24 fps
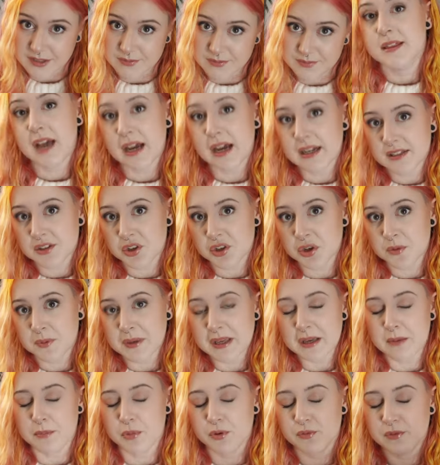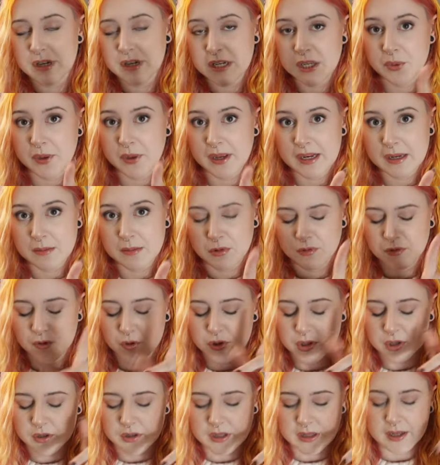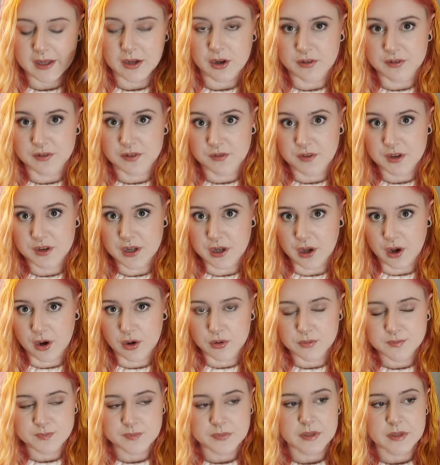That is going to be it. But really quickly, before you click off the video,